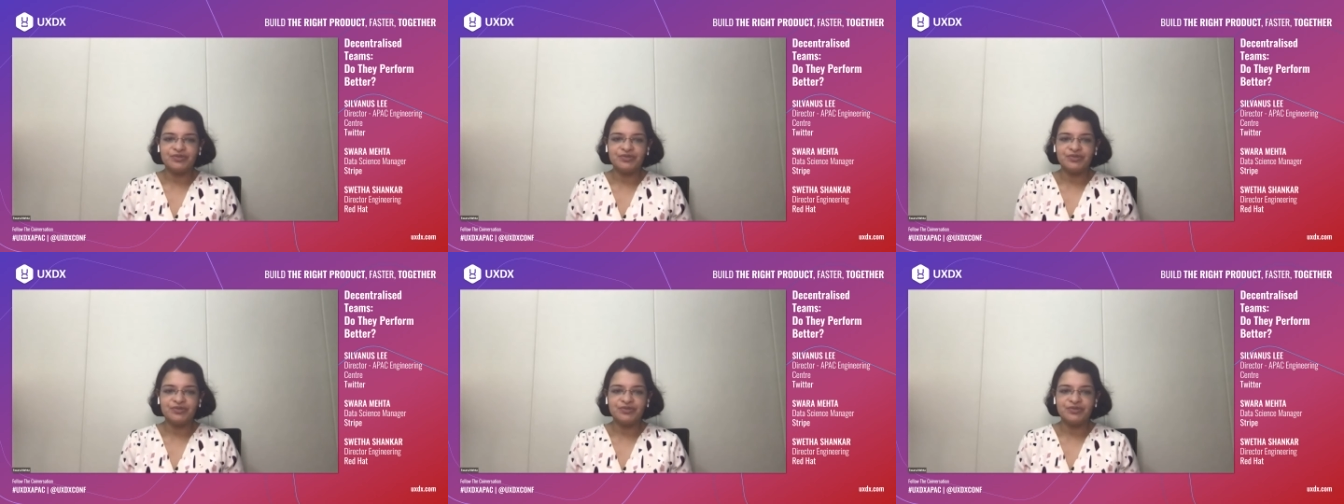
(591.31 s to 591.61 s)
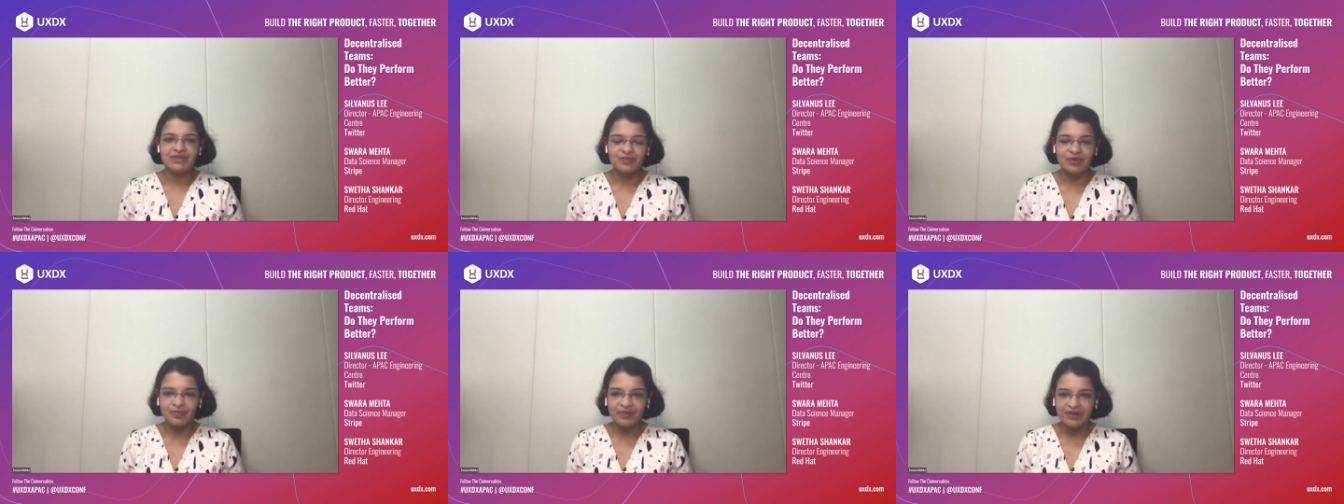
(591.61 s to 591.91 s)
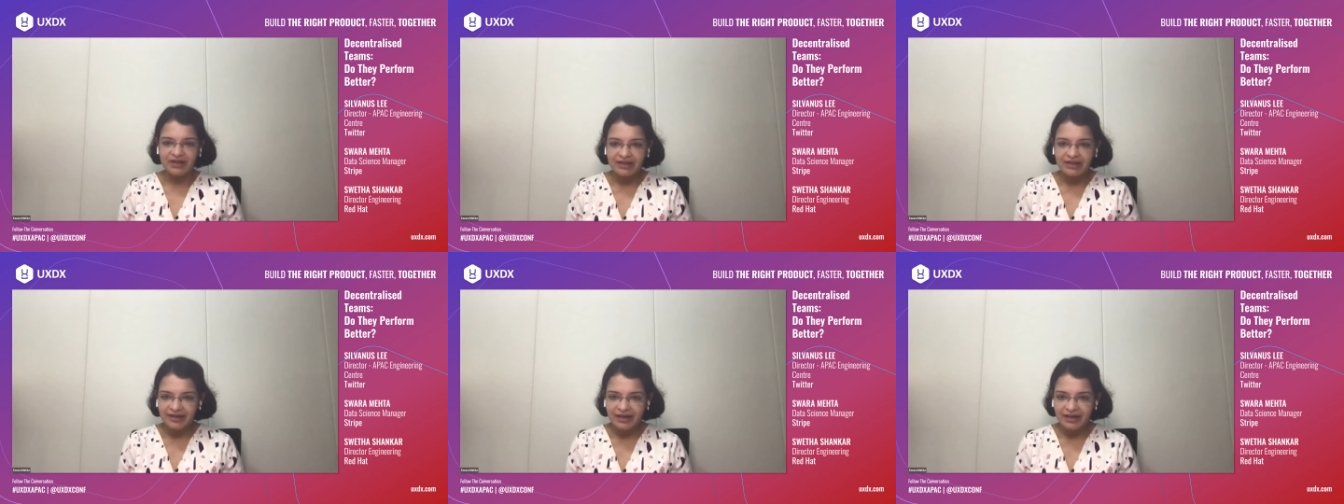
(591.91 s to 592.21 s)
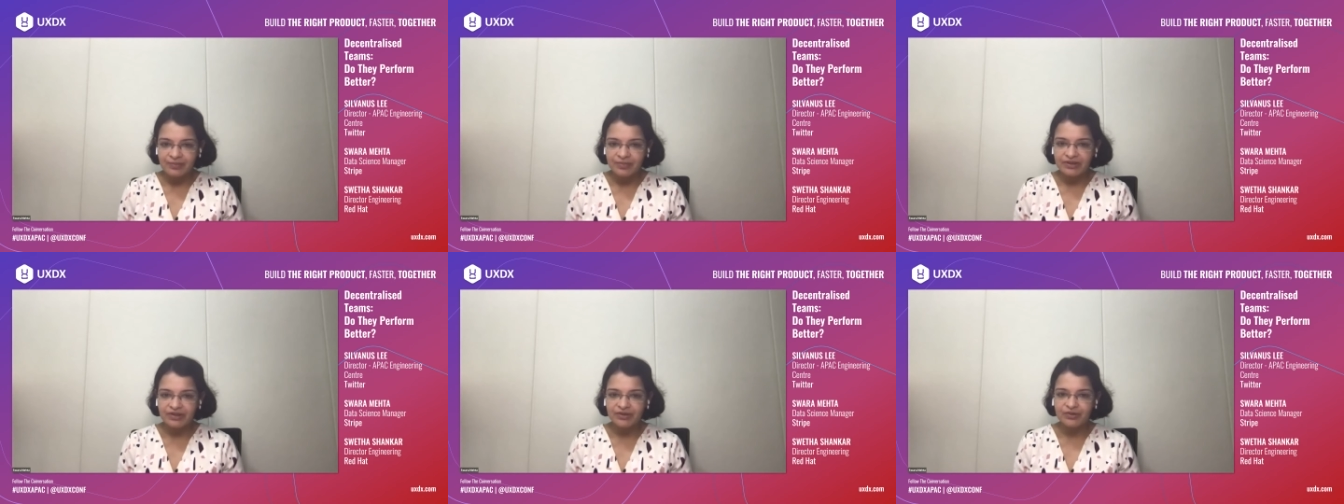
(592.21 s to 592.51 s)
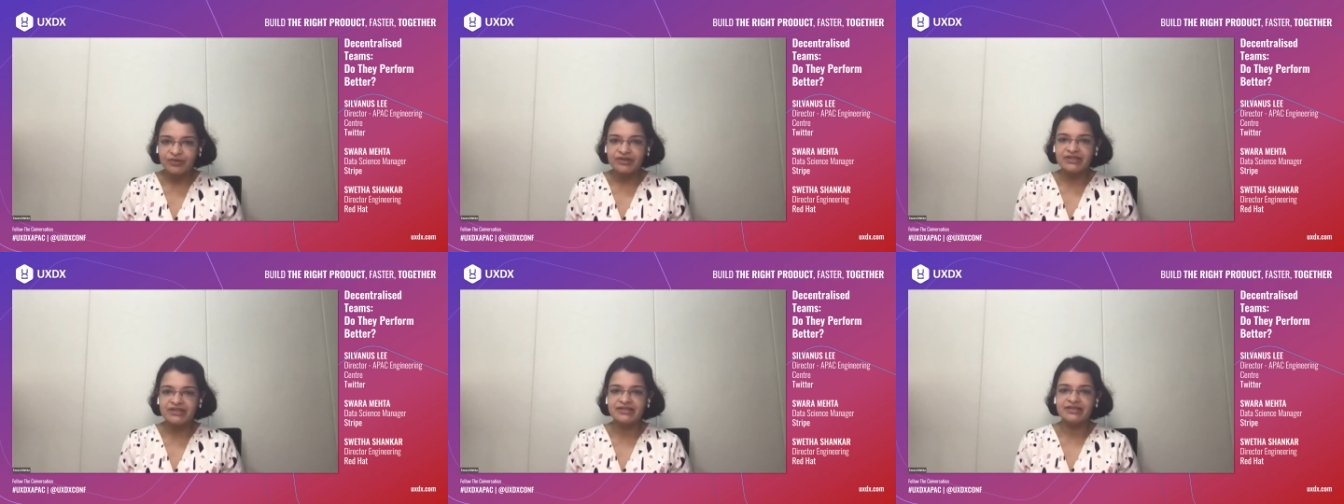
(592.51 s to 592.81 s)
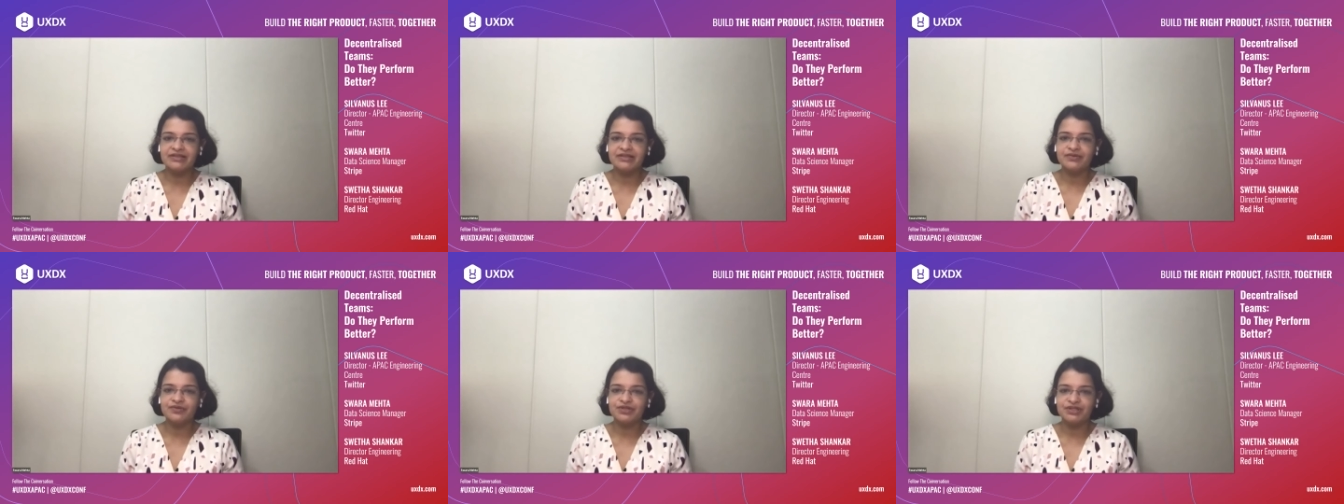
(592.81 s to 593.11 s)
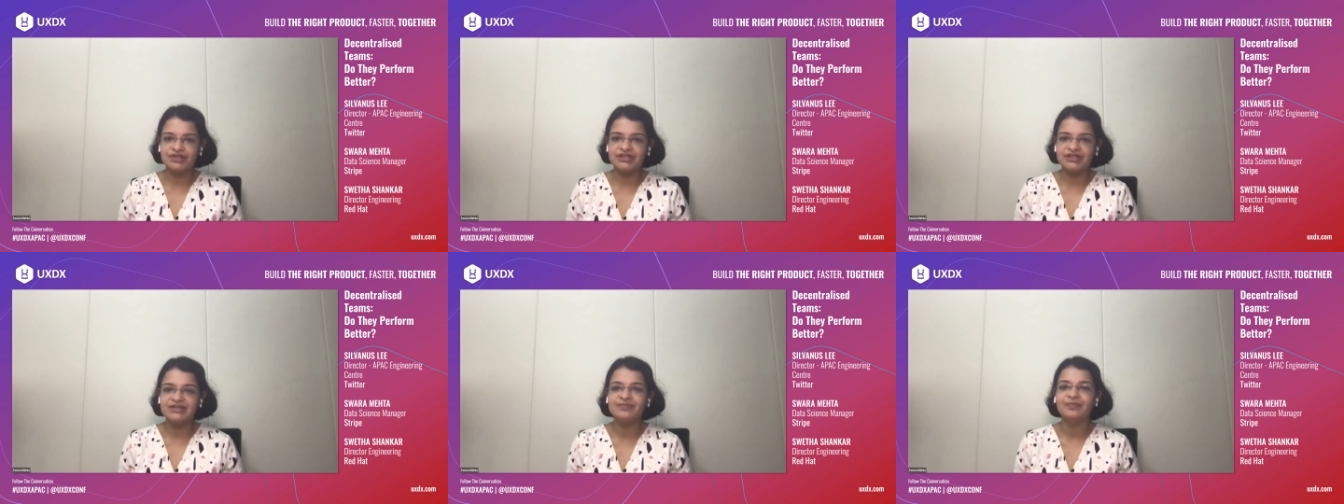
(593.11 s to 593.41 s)
which means we build hyper-local
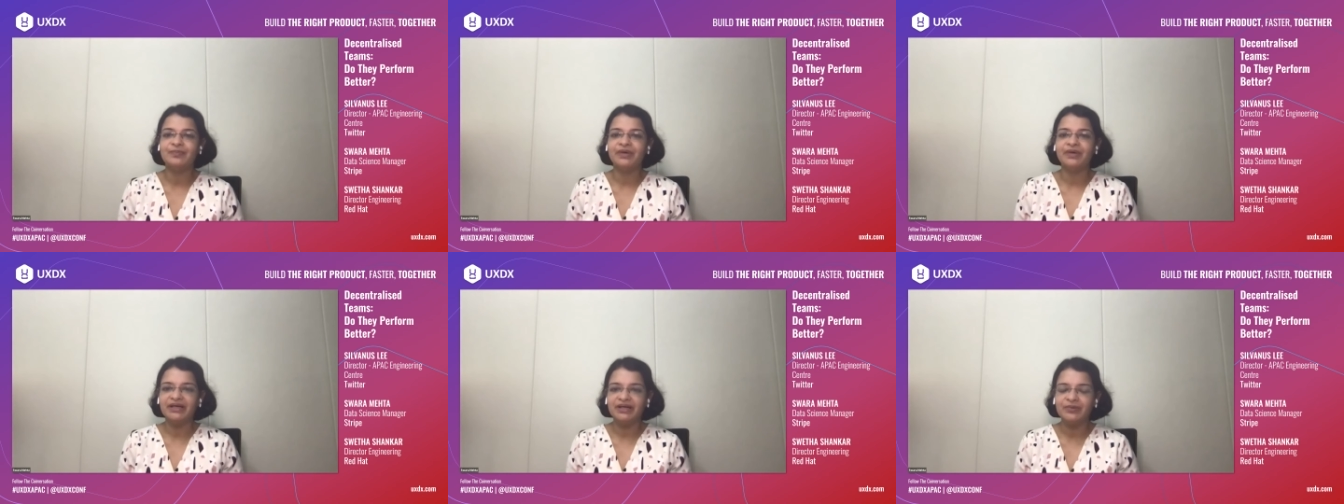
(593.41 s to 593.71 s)
solutions,